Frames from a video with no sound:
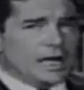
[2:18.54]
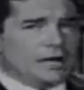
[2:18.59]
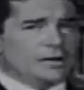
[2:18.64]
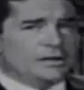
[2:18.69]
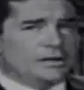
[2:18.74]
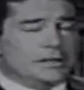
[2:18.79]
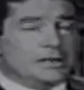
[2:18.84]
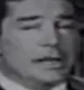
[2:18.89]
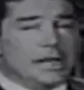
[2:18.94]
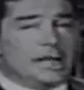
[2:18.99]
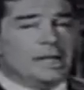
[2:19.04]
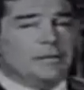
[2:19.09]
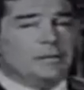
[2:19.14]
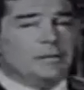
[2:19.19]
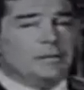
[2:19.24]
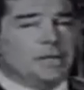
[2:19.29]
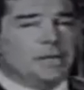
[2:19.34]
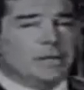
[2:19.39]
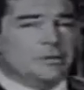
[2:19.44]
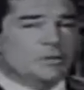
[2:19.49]
As society
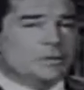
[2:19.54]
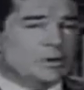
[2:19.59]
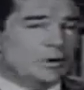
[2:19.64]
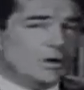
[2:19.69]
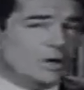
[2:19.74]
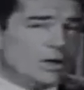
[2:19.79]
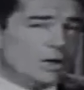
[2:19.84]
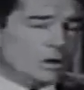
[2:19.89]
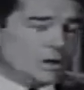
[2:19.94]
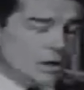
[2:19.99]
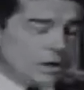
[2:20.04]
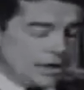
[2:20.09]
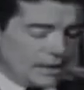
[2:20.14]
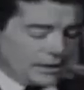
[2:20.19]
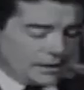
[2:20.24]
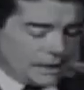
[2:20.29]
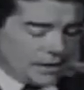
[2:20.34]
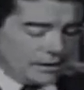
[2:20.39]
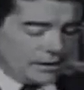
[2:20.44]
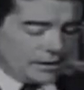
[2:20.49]
becomes more
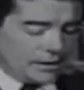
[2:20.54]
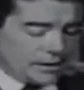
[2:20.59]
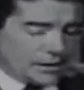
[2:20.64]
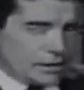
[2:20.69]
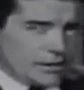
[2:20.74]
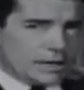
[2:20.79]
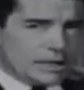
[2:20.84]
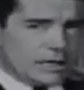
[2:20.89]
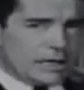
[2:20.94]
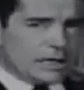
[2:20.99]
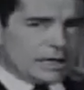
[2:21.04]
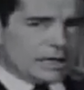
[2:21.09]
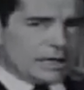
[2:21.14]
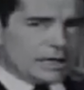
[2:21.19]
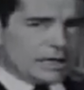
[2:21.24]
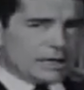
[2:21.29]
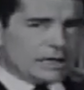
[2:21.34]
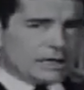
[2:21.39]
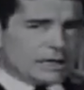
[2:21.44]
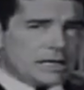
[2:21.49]
equalitarian,
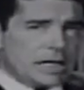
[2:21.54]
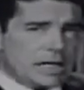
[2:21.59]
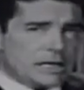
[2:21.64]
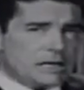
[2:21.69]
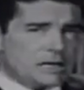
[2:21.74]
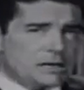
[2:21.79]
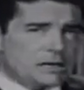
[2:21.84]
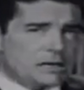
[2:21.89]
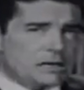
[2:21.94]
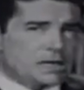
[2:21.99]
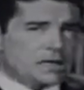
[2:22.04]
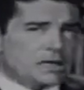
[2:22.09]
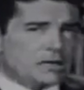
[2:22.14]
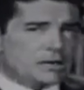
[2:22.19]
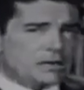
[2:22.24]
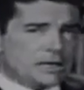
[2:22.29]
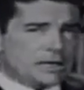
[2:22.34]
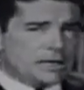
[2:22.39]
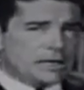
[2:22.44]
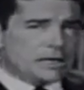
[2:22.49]
it tends
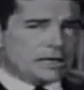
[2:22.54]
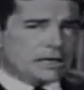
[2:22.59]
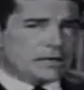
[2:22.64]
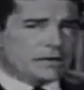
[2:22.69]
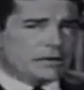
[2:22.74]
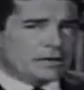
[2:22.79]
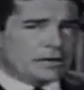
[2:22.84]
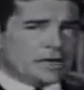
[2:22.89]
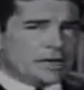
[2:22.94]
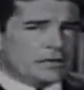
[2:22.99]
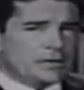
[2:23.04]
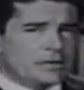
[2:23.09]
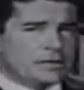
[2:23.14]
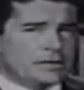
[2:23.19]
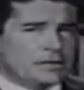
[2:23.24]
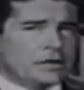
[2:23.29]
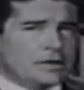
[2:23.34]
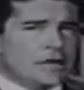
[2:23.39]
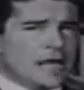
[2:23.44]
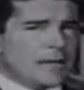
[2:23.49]
increasingly to
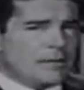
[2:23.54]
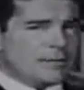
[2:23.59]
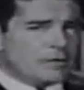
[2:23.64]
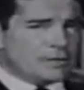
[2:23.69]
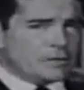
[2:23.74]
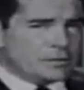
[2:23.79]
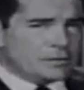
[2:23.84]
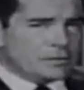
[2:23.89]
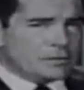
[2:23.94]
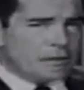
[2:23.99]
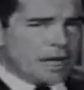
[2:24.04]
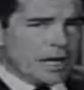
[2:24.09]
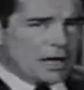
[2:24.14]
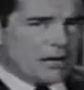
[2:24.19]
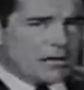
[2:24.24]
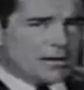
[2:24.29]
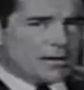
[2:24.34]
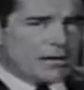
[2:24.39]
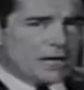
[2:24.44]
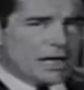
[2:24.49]
concentrate absolute
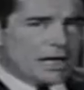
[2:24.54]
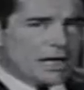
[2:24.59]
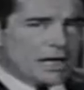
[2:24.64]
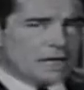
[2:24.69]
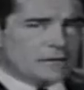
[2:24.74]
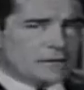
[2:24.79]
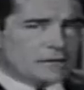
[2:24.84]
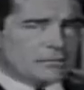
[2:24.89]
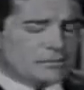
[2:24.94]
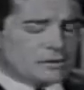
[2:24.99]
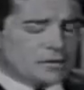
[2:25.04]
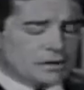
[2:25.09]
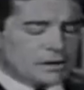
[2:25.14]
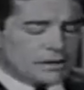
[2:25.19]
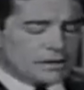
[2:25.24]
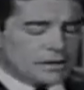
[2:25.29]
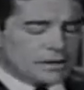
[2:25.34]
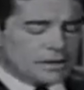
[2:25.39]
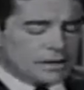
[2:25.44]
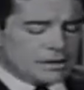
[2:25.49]
power in the hands of
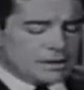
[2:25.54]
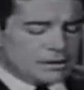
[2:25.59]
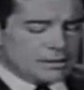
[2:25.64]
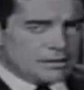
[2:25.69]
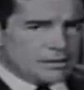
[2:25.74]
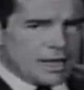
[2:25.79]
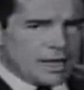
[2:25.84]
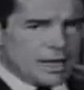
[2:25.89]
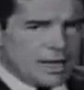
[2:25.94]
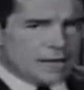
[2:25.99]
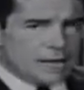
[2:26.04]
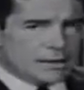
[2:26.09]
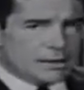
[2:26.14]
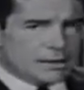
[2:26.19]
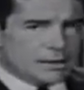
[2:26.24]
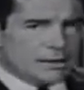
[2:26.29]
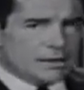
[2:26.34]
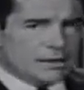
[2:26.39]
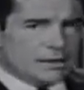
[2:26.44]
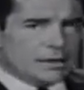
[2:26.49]
one single
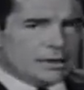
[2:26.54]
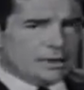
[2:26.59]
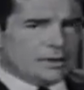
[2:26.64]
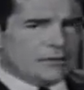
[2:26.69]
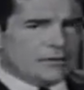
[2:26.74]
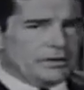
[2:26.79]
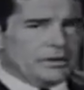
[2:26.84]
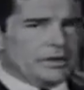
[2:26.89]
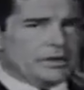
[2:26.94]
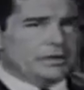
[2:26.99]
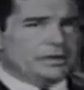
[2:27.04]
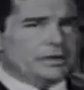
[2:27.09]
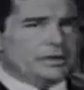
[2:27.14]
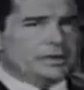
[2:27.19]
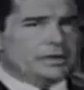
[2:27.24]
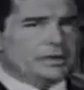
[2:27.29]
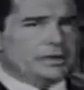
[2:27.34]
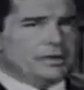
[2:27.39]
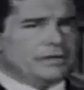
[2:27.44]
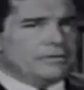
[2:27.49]
man. This
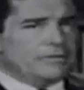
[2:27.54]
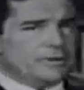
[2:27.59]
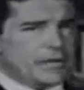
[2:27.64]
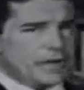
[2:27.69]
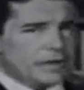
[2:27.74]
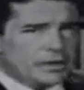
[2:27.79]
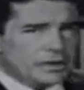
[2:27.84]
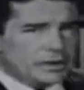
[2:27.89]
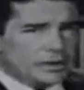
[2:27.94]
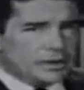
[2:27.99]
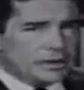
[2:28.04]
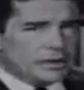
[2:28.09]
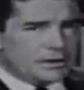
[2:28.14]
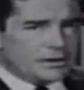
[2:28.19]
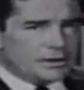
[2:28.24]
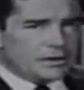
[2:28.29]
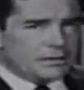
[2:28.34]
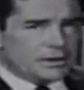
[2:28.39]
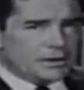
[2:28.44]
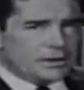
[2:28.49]
is a voluntary
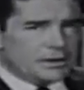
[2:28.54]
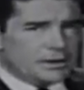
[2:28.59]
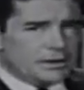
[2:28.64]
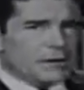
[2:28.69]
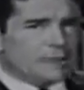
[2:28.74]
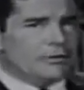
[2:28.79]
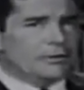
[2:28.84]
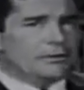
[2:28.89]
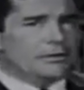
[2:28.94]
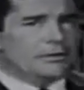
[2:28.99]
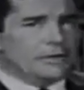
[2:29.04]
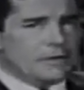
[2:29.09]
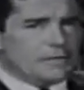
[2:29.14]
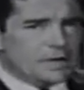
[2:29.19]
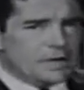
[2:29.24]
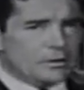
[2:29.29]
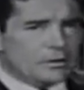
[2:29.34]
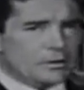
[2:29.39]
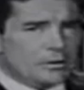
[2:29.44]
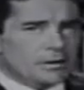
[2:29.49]
surrender of a free
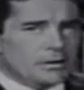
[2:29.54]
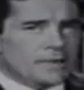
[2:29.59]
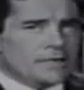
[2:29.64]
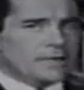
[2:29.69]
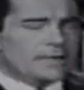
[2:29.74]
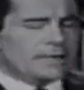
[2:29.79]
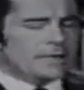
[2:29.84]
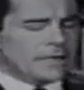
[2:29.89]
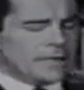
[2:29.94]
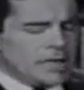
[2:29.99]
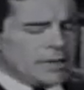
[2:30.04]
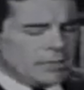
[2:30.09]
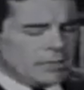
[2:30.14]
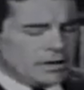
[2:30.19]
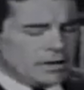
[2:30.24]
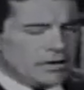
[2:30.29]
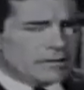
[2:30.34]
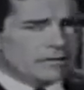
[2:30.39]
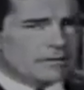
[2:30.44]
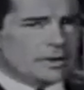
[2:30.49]
people
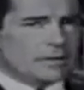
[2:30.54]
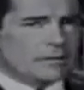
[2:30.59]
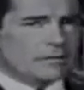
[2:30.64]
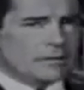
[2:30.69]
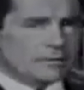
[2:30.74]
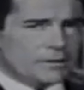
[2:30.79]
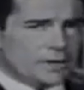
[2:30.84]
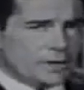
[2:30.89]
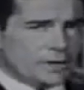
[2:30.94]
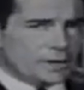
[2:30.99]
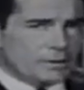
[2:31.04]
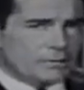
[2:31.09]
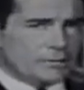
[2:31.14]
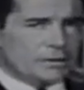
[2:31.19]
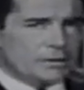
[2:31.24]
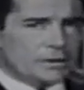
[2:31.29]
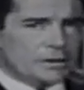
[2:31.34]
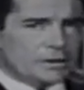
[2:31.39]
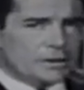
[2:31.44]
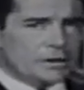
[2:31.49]
escaping from
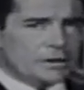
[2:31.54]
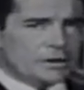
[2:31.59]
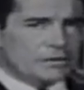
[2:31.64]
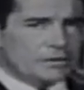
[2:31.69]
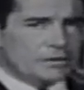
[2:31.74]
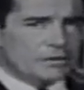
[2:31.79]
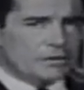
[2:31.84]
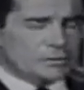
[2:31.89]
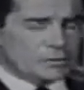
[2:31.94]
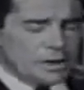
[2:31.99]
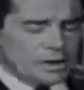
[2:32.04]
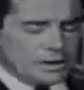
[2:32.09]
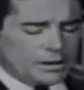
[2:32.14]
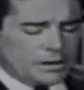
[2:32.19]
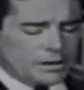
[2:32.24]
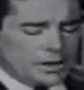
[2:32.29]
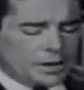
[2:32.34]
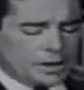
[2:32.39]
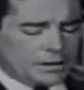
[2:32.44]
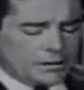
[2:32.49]
freedom to
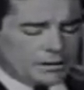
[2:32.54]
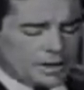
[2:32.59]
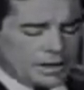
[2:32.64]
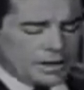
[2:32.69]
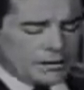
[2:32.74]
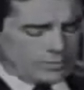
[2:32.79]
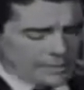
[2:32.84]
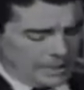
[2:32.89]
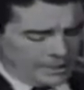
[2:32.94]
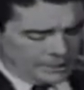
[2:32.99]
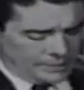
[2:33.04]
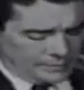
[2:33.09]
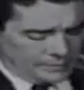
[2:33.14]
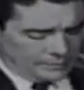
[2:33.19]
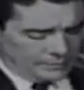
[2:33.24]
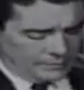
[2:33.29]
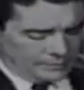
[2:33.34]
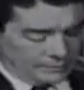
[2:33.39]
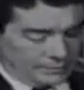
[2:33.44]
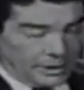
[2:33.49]
one autocratic
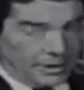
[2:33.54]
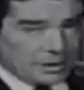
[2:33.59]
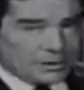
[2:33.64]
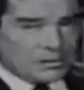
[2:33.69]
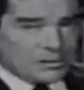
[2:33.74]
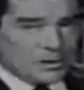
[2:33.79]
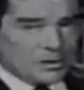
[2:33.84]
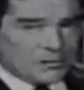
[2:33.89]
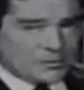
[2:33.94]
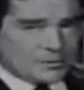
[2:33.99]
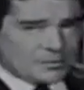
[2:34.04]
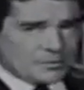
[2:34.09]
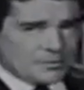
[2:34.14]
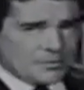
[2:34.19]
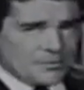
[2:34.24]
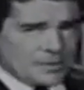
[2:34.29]
master." End quote.